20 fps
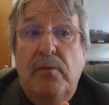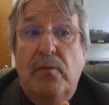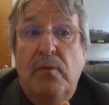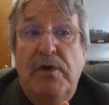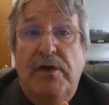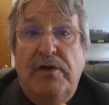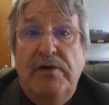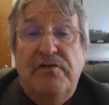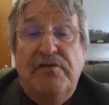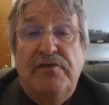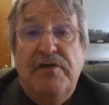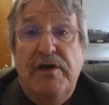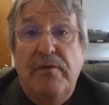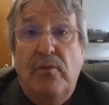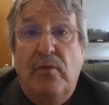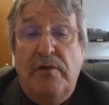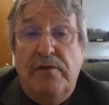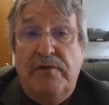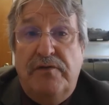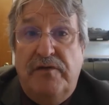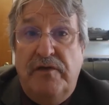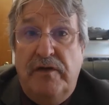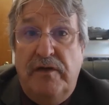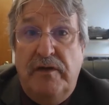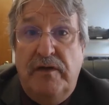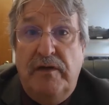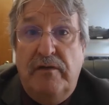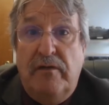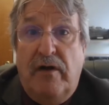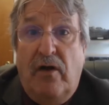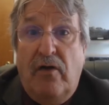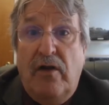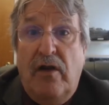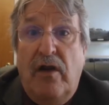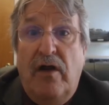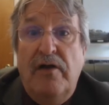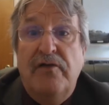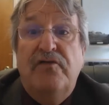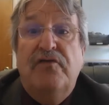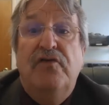We can see what our
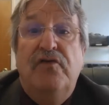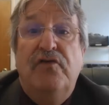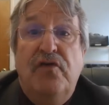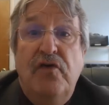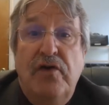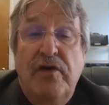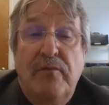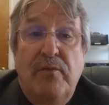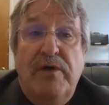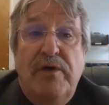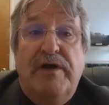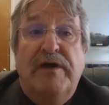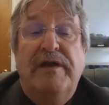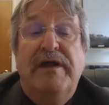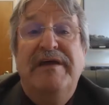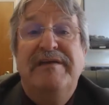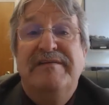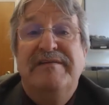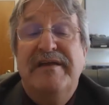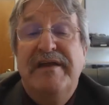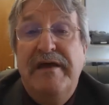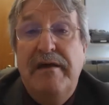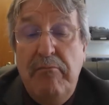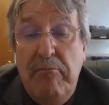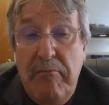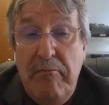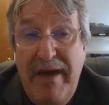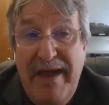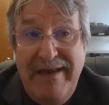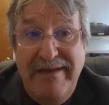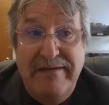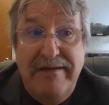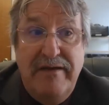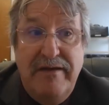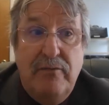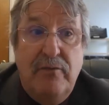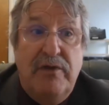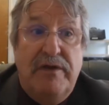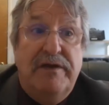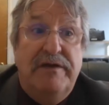clients are doing. We can easily amend
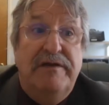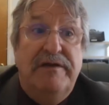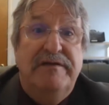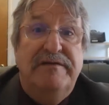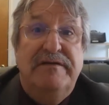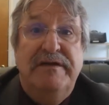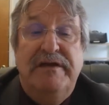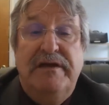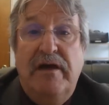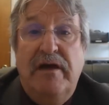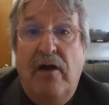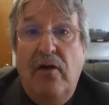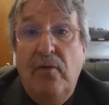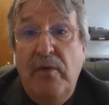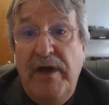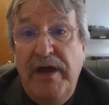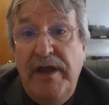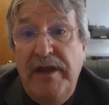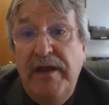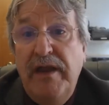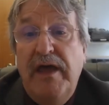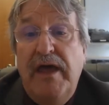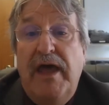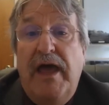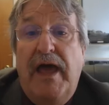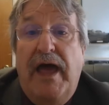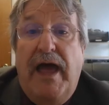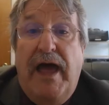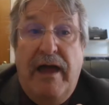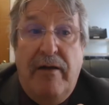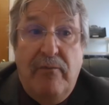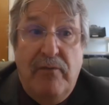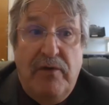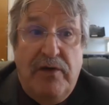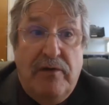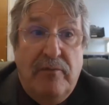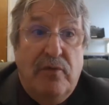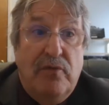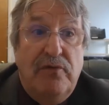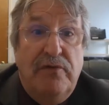it. We can easily go in and we
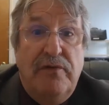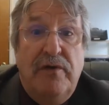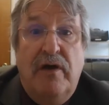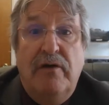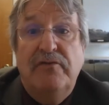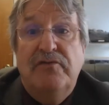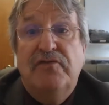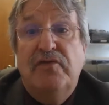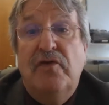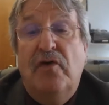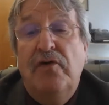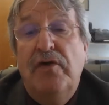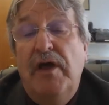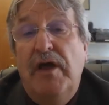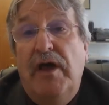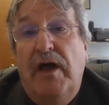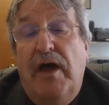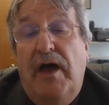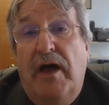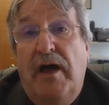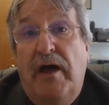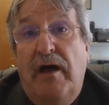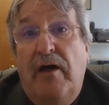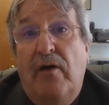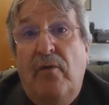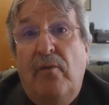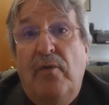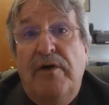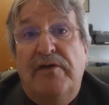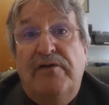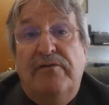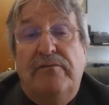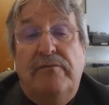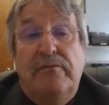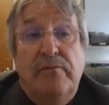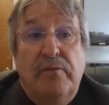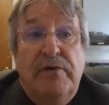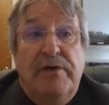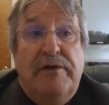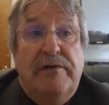can put notes on. We
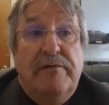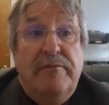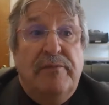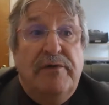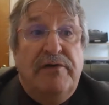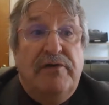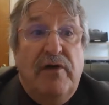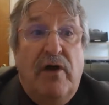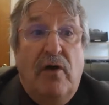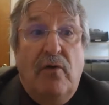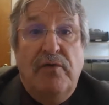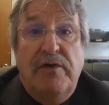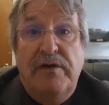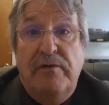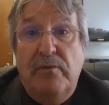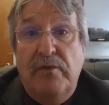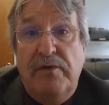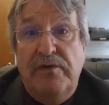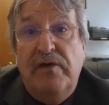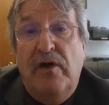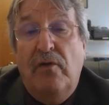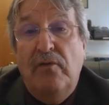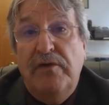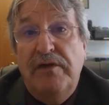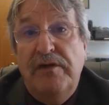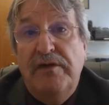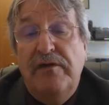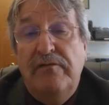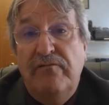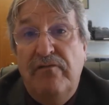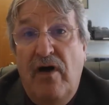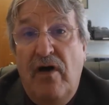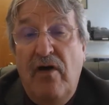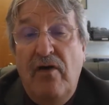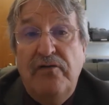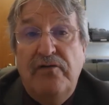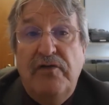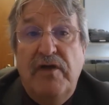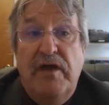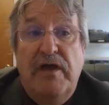can be told we're told in
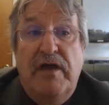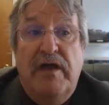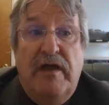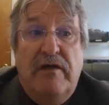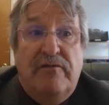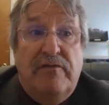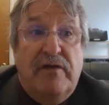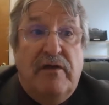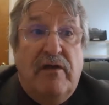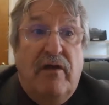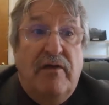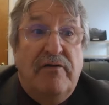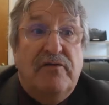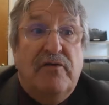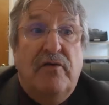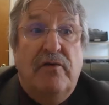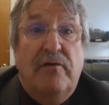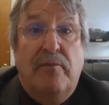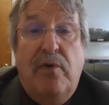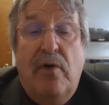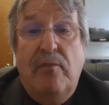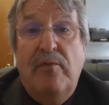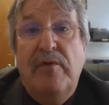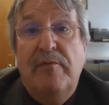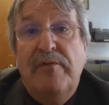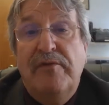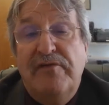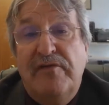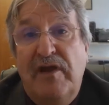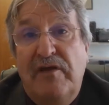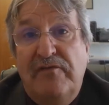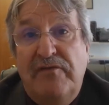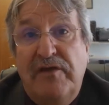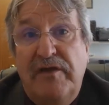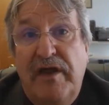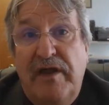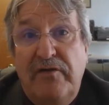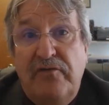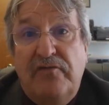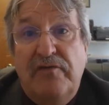advance if the client's got a problem and has left
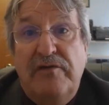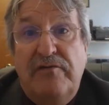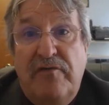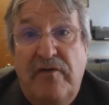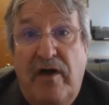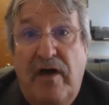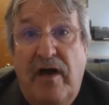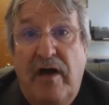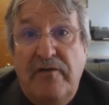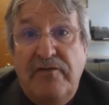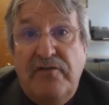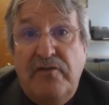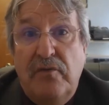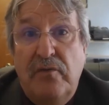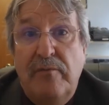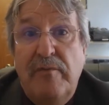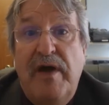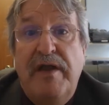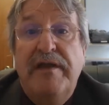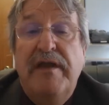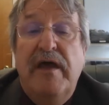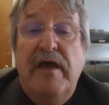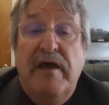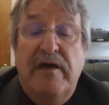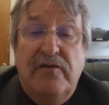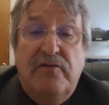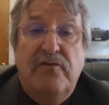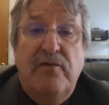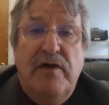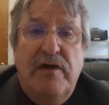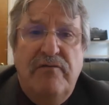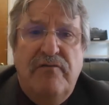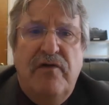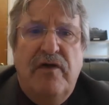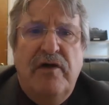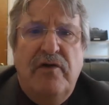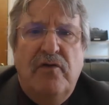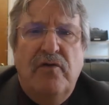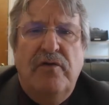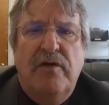an entry for us to amend. It's really
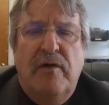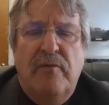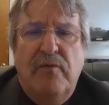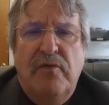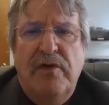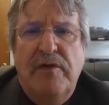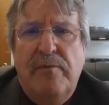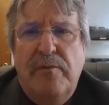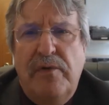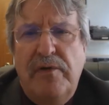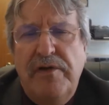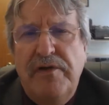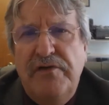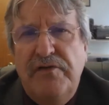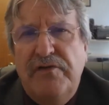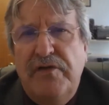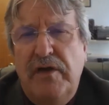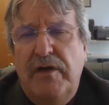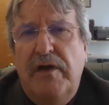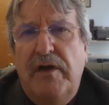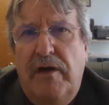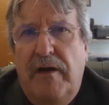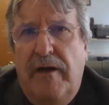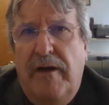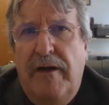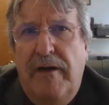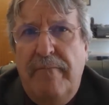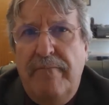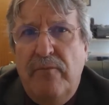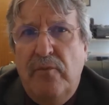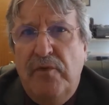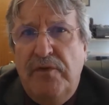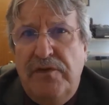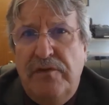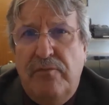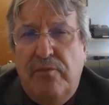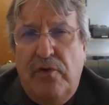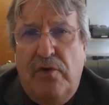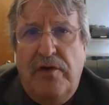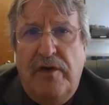very good, and I'm really pleased with
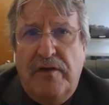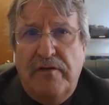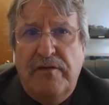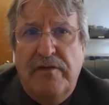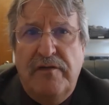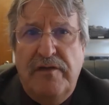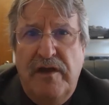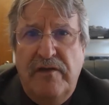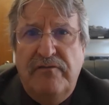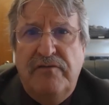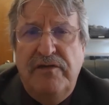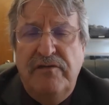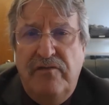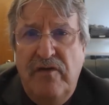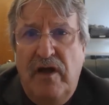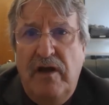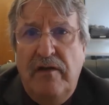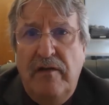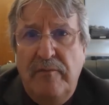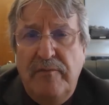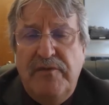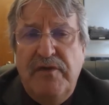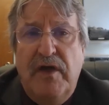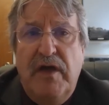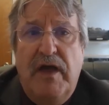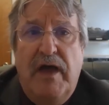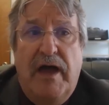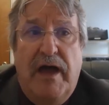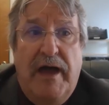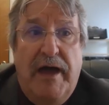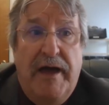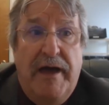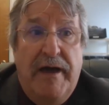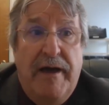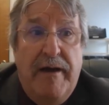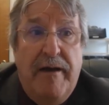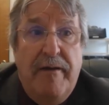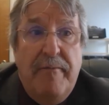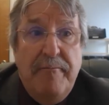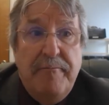the product that they've developed,
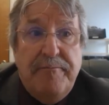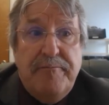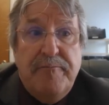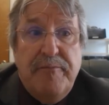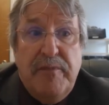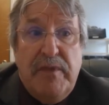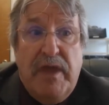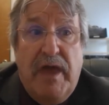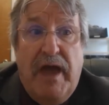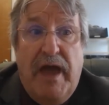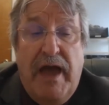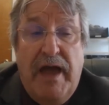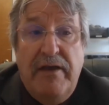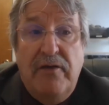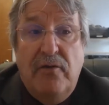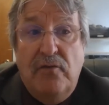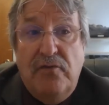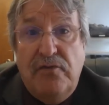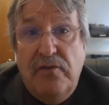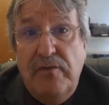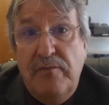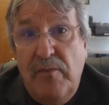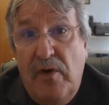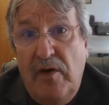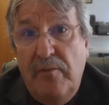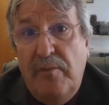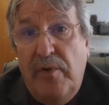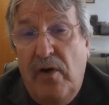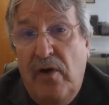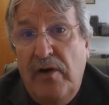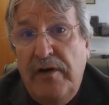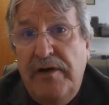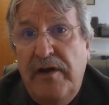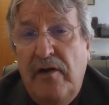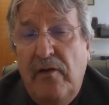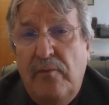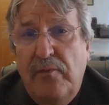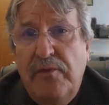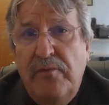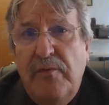and also my part in
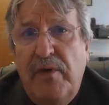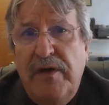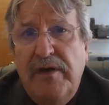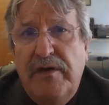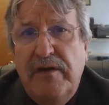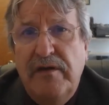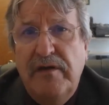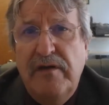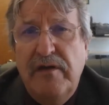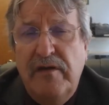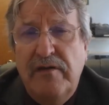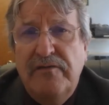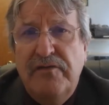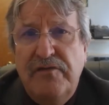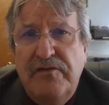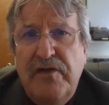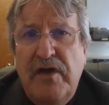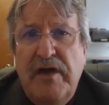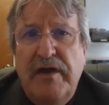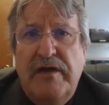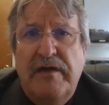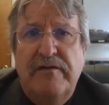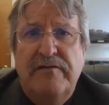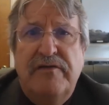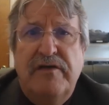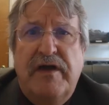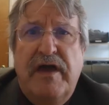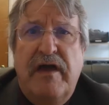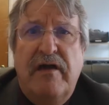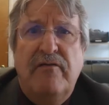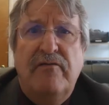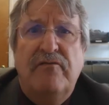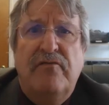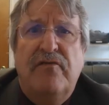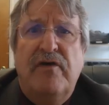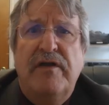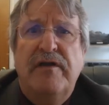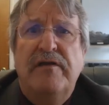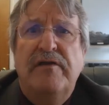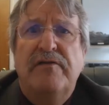helping making it, as I say, as accountant
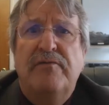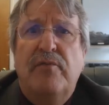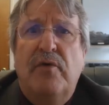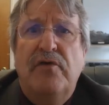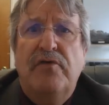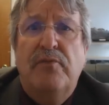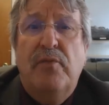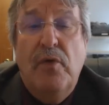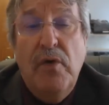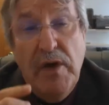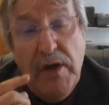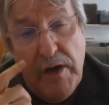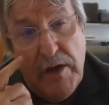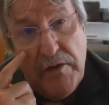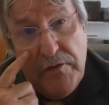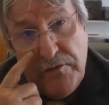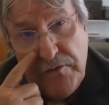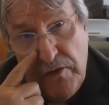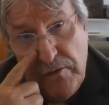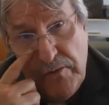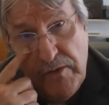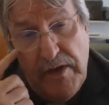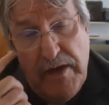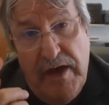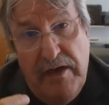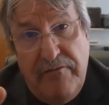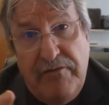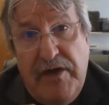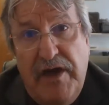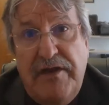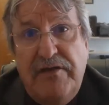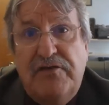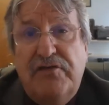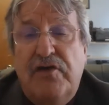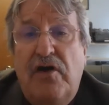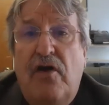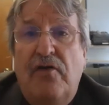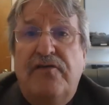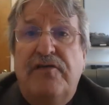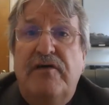friendly as possible. So if you get a
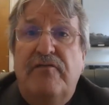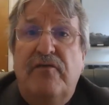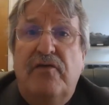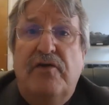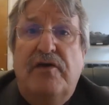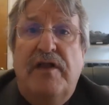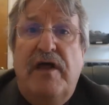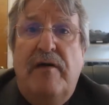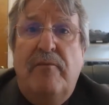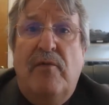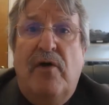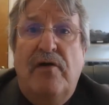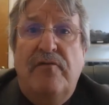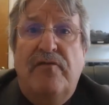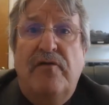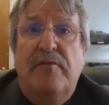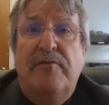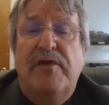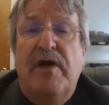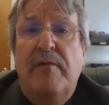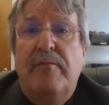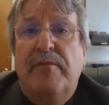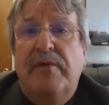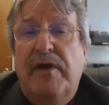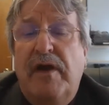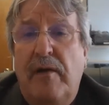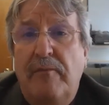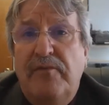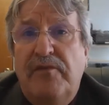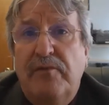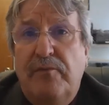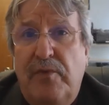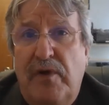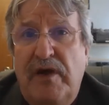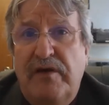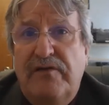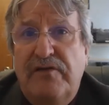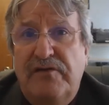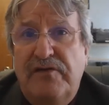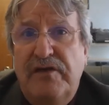chance, have a look at that My Firm's App. Come to
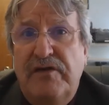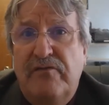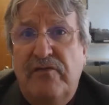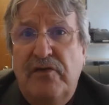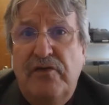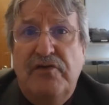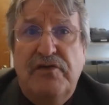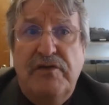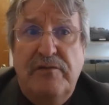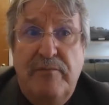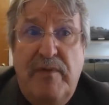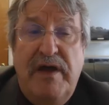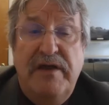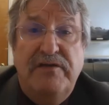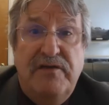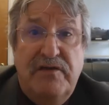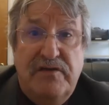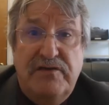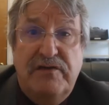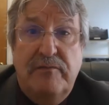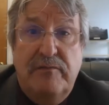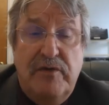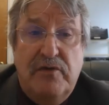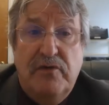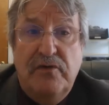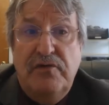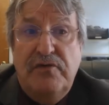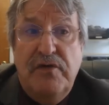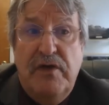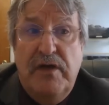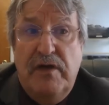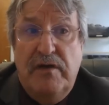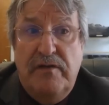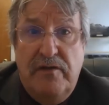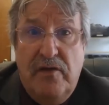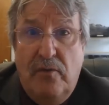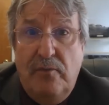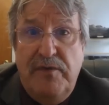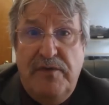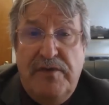Practice Evolution in Manchester, because
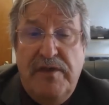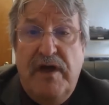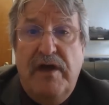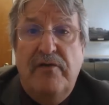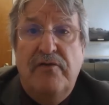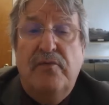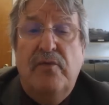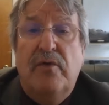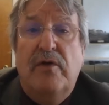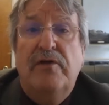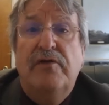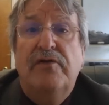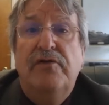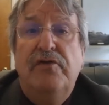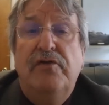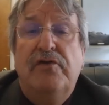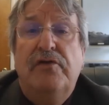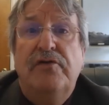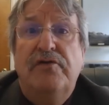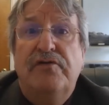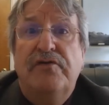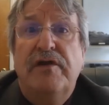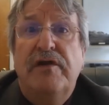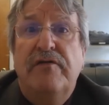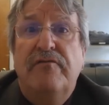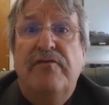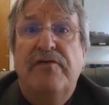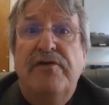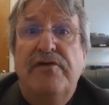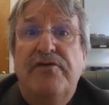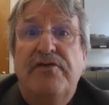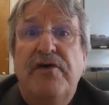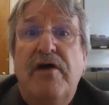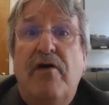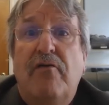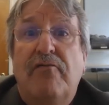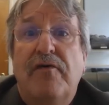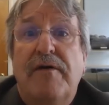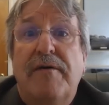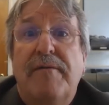they'll be there as well and you can see it for
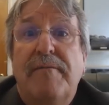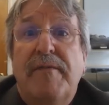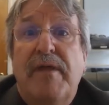yourself.